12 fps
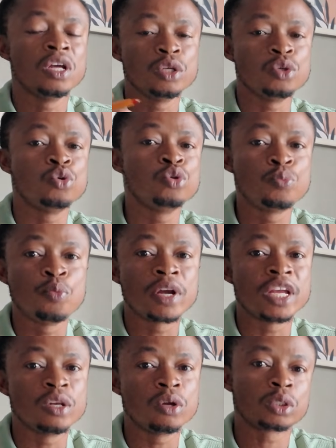Use
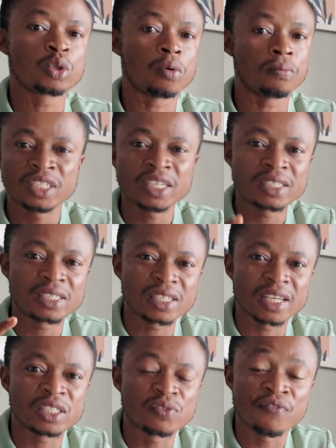booking.com. This
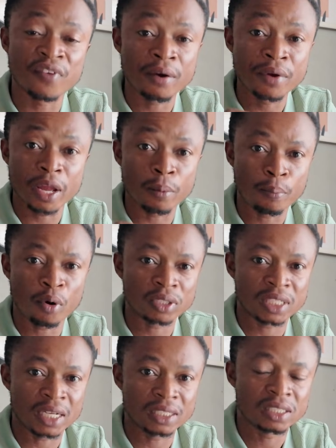is very
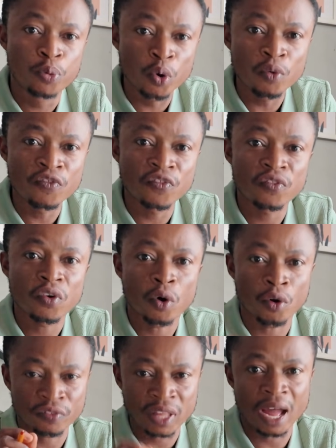important. Proof
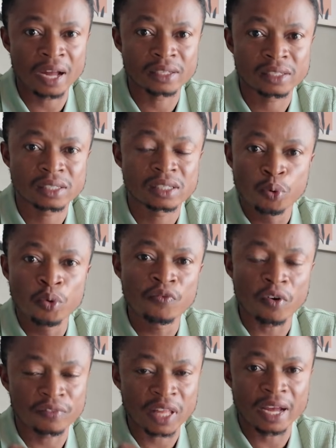of ties. Proof
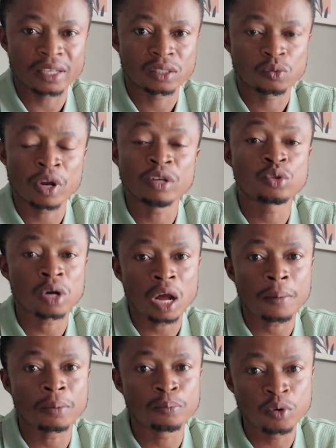of ties. When you talk
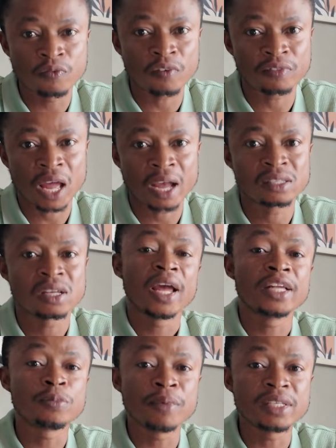about proof of ties,
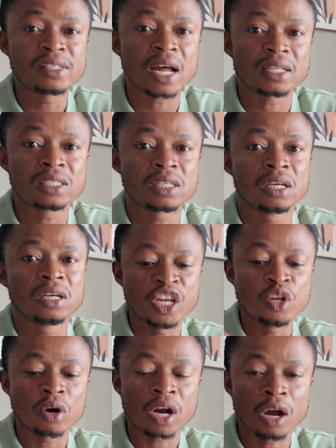it means that
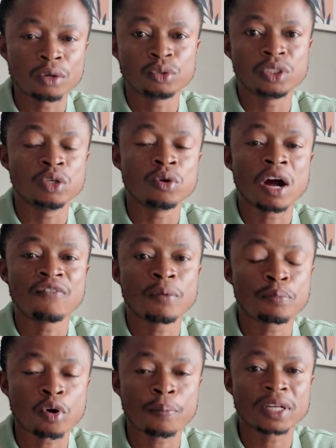in your country, you have a
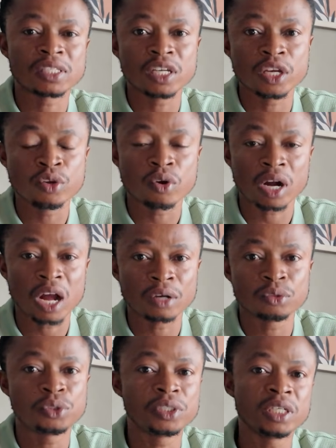property in your
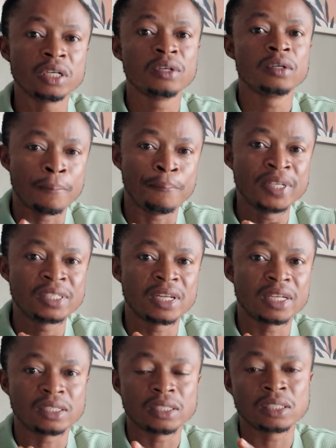country. A
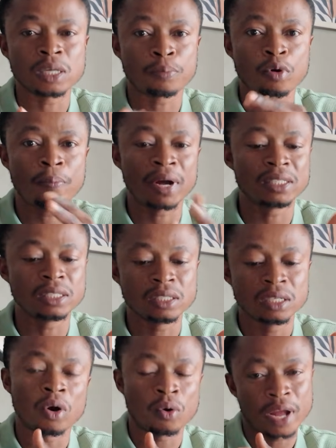business is a property,
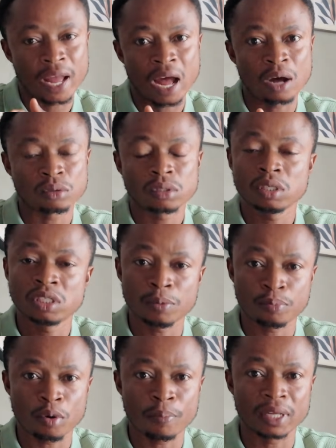or a house is a
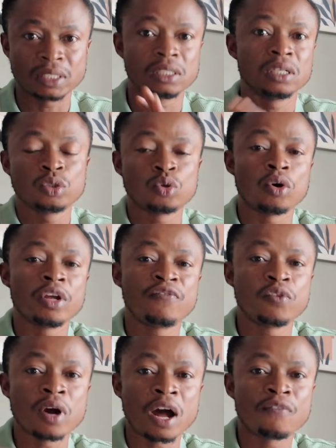property. So
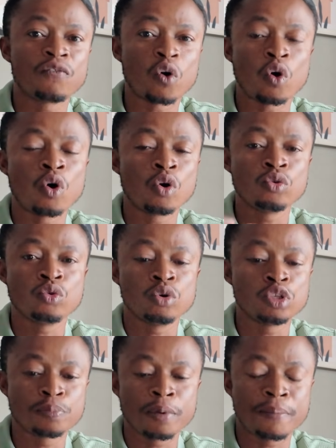if you have all
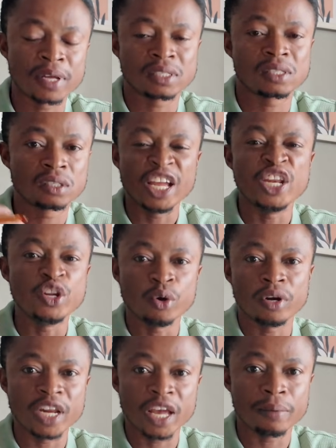those papers in
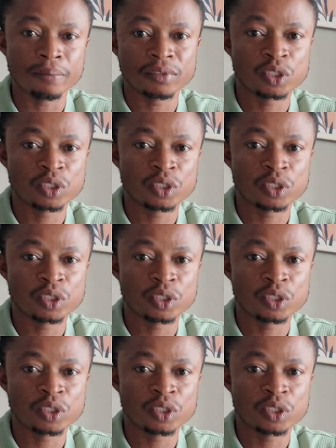your name